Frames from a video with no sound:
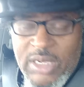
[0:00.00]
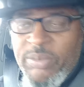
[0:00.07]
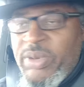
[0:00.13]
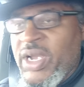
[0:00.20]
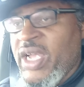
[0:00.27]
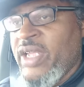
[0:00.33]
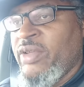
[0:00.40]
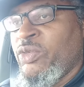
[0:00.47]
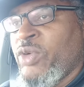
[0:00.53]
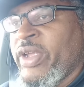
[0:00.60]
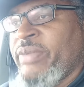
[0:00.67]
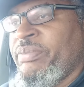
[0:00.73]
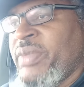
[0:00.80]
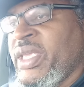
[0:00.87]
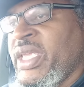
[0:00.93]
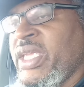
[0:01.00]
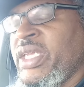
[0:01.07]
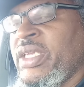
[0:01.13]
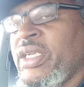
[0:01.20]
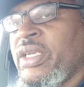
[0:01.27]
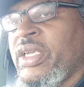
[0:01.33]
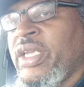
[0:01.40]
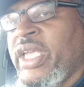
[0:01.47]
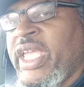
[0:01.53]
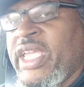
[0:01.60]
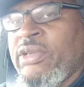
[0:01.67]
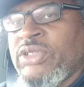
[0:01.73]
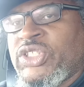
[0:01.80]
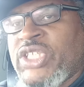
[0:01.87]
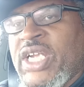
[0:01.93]
But with me,
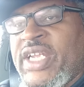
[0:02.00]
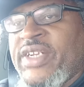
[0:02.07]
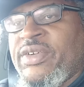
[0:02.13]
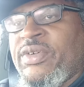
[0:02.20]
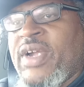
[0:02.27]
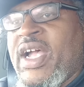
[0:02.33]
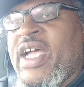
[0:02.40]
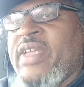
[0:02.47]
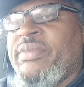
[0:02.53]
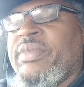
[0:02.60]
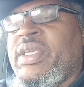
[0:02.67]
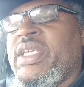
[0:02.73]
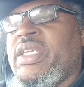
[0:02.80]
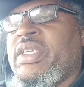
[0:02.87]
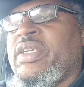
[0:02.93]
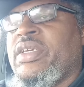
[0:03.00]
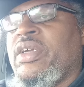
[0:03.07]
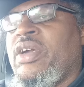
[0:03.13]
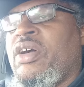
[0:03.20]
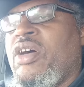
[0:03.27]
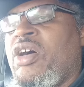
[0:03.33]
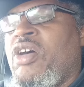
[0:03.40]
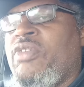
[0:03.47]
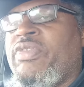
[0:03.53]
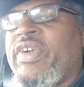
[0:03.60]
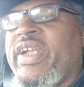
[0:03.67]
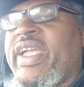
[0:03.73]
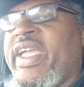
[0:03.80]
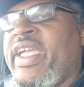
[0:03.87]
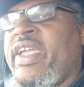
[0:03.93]
he was trying to ride me
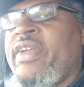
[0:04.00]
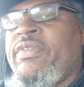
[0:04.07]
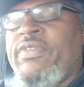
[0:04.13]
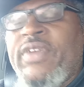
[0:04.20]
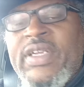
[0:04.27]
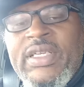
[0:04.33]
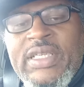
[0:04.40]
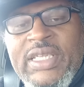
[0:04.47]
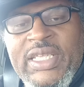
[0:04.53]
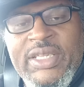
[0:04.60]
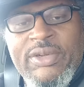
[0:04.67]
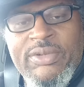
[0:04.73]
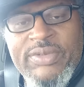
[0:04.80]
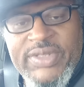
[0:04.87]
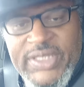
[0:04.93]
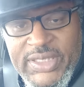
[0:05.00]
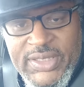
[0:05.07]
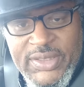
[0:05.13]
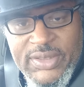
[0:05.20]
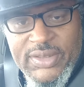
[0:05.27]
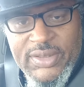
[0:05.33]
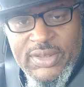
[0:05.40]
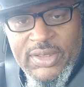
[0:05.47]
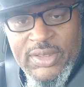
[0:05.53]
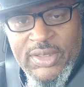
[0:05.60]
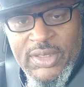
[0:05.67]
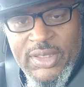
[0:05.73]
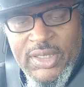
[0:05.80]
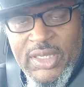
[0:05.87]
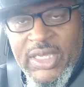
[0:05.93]
over every little thing.
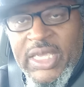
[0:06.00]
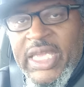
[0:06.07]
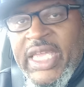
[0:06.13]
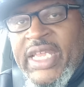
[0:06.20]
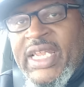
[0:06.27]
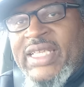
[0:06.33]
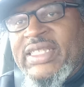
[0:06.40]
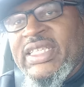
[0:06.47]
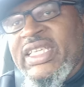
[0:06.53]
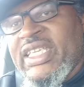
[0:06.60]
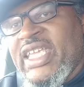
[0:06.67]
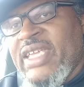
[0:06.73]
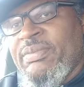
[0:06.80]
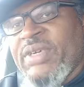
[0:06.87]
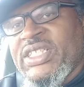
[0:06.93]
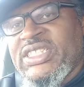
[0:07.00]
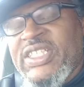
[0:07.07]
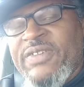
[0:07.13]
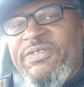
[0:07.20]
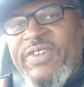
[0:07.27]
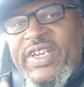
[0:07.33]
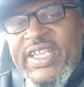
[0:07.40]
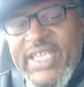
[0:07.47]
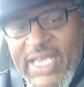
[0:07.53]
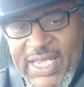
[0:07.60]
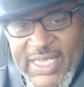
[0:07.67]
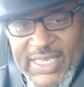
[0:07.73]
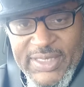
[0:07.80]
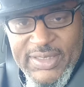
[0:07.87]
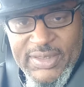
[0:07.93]
And I think he must have
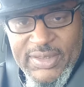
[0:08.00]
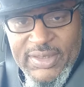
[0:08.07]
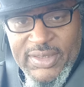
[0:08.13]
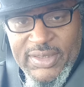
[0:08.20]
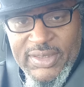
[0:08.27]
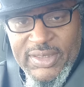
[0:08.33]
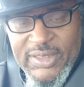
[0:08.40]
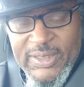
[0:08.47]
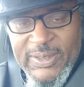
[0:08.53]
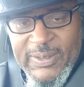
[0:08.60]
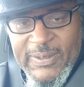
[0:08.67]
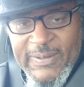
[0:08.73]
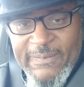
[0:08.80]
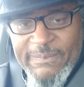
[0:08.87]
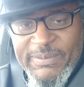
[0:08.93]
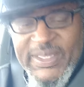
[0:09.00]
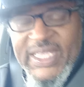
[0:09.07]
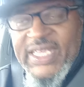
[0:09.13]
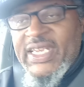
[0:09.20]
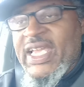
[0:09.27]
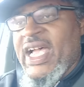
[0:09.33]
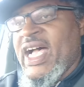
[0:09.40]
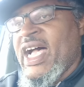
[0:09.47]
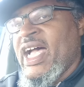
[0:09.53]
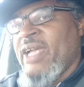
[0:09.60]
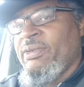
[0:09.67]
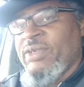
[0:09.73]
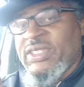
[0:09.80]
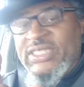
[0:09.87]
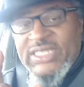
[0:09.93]
forgot that
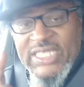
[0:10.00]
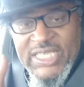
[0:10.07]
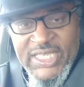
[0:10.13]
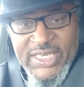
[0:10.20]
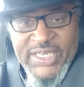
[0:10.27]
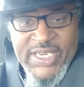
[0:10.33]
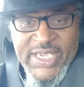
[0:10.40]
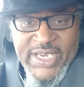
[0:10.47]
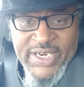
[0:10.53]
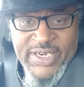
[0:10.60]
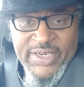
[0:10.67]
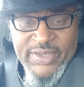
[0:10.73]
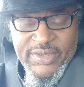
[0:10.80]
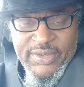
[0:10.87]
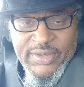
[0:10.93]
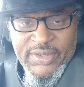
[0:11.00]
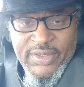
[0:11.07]
I was in there